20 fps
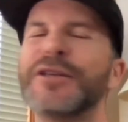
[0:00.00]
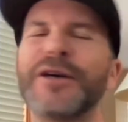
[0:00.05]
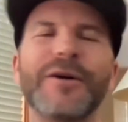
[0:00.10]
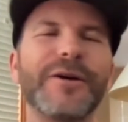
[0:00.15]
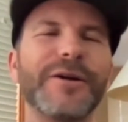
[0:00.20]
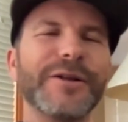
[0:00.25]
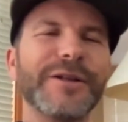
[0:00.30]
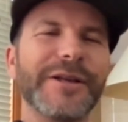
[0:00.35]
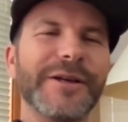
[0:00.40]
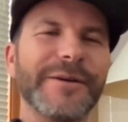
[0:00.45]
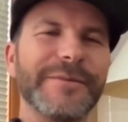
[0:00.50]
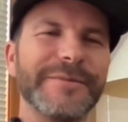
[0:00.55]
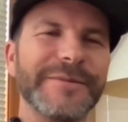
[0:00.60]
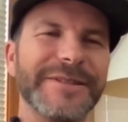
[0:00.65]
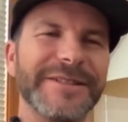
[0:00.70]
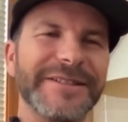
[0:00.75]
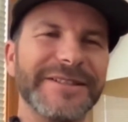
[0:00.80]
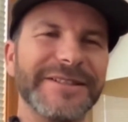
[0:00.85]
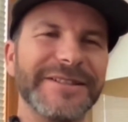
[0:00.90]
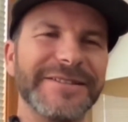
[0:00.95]
told him
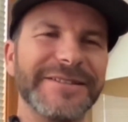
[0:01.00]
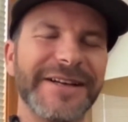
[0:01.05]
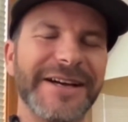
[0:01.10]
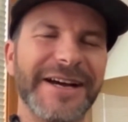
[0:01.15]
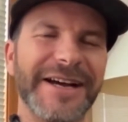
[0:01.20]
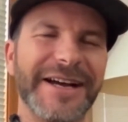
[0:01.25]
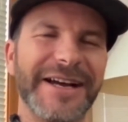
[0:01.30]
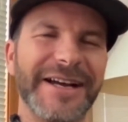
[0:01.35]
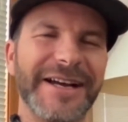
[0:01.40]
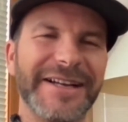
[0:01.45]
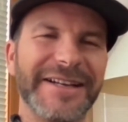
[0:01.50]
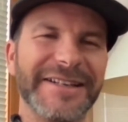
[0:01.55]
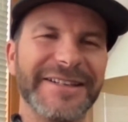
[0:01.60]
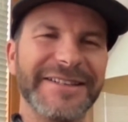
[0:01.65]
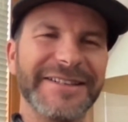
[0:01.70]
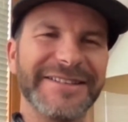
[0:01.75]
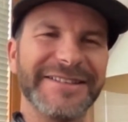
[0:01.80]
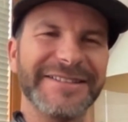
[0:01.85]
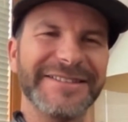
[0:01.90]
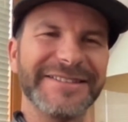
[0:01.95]
to
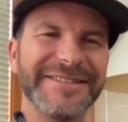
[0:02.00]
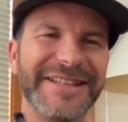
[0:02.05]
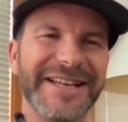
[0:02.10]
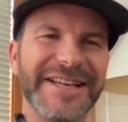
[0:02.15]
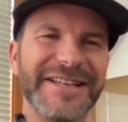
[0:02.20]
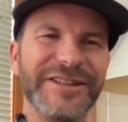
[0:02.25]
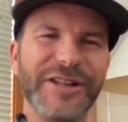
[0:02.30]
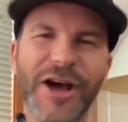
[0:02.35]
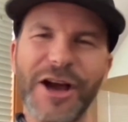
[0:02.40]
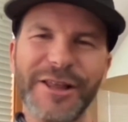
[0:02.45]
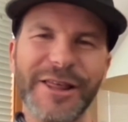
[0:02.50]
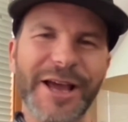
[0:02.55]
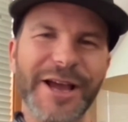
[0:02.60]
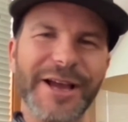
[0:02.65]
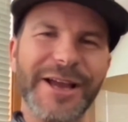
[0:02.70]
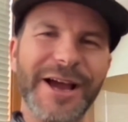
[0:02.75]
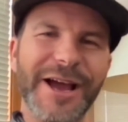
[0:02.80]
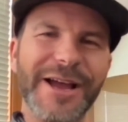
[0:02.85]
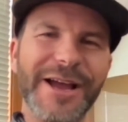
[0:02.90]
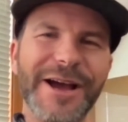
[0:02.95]
like, lock that
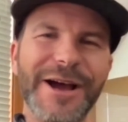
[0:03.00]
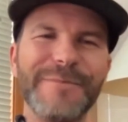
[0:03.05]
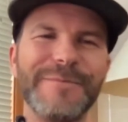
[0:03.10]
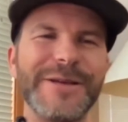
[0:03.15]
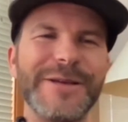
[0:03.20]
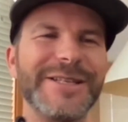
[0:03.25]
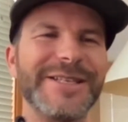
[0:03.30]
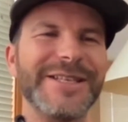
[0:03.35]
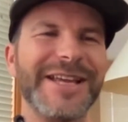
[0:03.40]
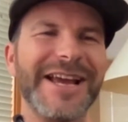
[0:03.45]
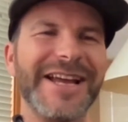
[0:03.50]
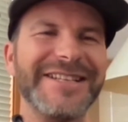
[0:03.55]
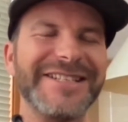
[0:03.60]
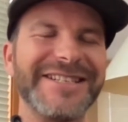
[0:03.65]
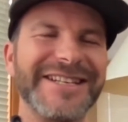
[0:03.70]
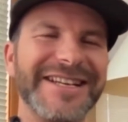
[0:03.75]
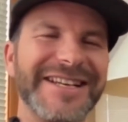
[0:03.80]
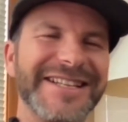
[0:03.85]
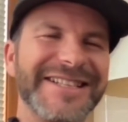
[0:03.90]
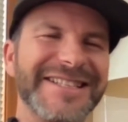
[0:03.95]
guy up. He's
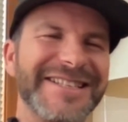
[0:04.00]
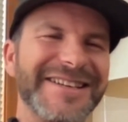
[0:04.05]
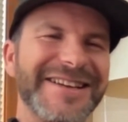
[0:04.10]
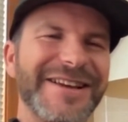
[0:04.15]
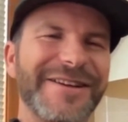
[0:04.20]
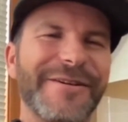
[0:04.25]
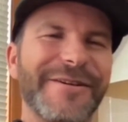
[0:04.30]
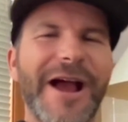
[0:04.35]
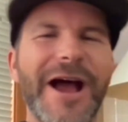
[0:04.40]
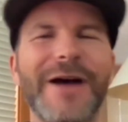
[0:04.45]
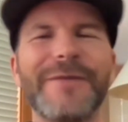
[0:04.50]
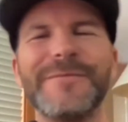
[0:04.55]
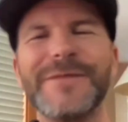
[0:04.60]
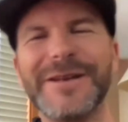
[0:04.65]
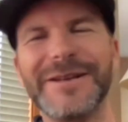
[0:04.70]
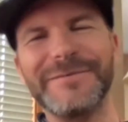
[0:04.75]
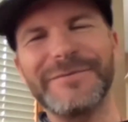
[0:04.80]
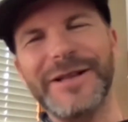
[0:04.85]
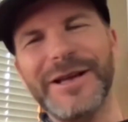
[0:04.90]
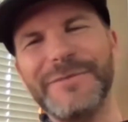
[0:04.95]
sketchy. And so he grabbed
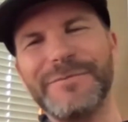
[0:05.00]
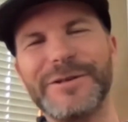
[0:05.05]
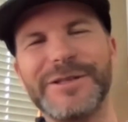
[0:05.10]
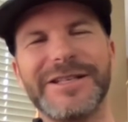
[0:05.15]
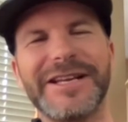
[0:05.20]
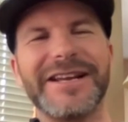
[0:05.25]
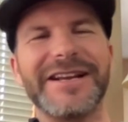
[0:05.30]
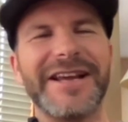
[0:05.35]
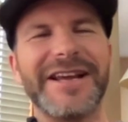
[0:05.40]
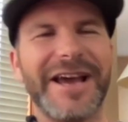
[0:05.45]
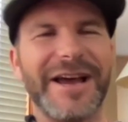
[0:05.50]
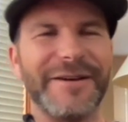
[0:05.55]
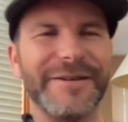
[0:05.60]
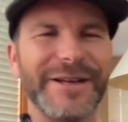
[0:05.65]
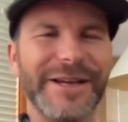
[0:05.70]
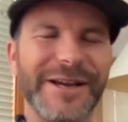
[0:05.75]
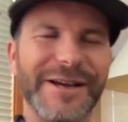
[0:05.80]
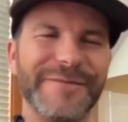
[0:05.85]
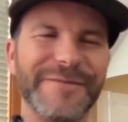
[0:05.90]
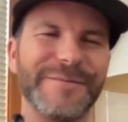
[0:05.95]
me and like pretend to
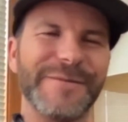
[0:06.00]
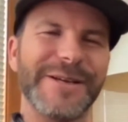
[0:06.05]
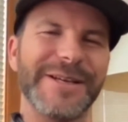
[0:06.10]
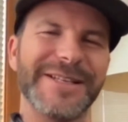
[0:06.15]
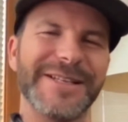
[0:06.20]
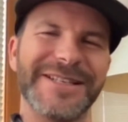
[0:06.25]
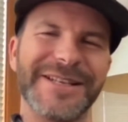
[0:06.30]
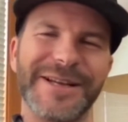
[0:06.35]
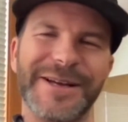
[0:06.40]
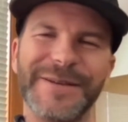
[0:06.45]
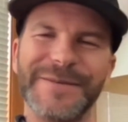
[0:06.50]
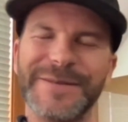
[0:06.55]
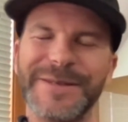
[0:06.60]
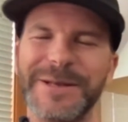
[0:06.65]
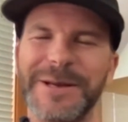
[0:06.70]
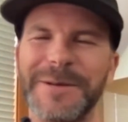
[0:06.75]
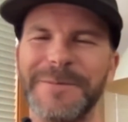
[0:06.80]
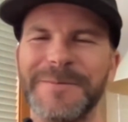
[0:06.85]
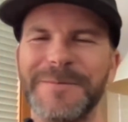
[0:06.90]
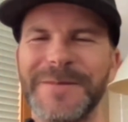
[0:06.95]
handcuff me and stuff.
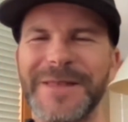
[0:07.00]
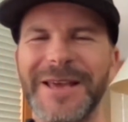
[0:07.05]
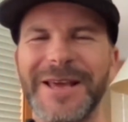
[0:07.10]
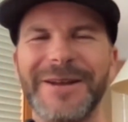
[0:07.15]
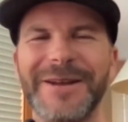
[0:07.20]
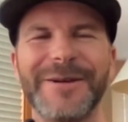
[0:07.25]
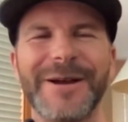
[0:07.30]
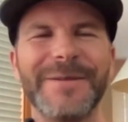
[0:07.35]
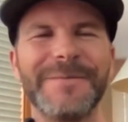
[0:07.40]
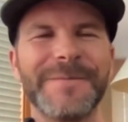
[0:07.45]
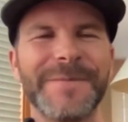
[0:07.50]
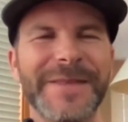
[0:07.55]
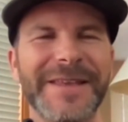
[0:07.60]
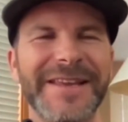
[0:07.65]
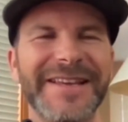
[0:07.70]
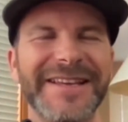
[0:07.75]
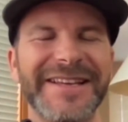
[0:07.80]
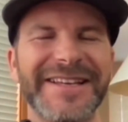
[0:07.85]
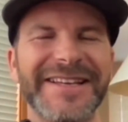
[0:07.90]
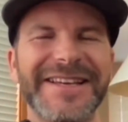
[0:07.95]
So anyway,
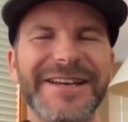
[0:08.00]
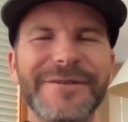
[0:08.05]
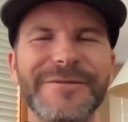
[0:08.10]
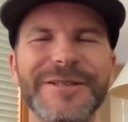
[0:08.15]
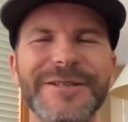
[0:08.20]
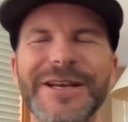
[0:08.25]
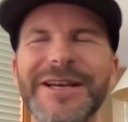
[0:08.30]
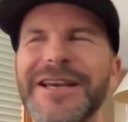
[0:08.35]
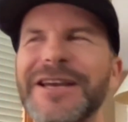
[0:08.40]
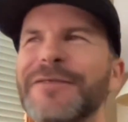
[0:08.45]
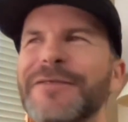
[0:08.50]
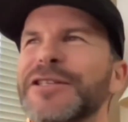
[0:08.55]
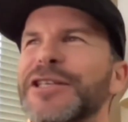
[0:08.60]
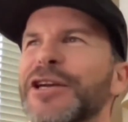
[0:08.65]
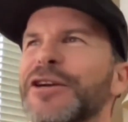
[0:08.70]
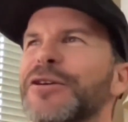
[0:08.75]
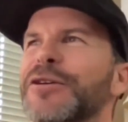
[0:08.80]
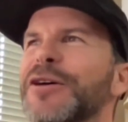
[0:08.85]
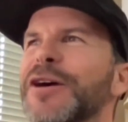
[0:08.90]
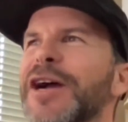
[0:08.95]
he was
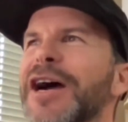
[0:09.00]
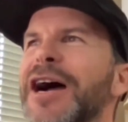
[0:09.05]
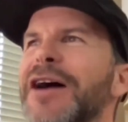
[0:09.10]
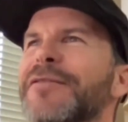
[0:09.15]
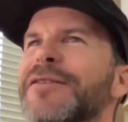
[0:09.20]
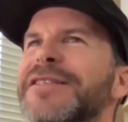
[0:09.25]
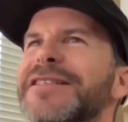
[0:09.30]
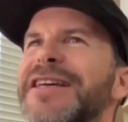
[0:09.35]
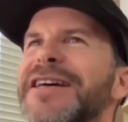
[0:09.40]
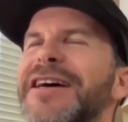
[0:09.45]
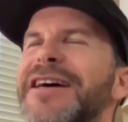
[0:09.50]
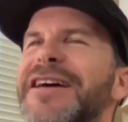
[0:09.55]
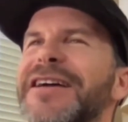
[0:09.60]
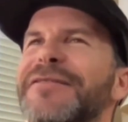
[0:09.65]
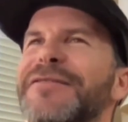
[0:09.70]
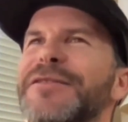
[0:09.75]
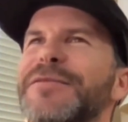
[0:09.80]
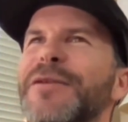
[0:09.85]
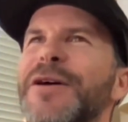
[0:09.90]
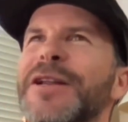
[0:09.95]
a cool guy.
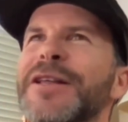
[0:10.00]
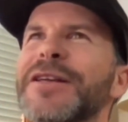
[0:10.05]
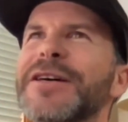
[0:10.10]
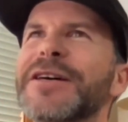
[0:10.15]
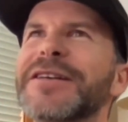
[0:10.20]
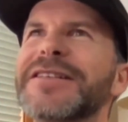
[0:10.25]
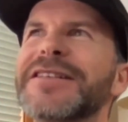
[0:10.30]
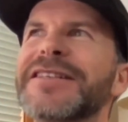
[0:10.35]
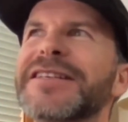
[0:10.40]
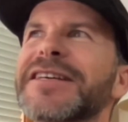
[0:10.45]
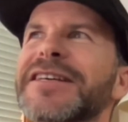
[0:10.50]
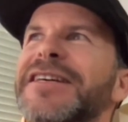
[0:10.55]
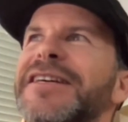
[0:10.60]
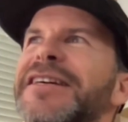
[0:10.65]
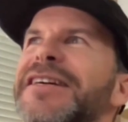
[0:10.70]
It was one of those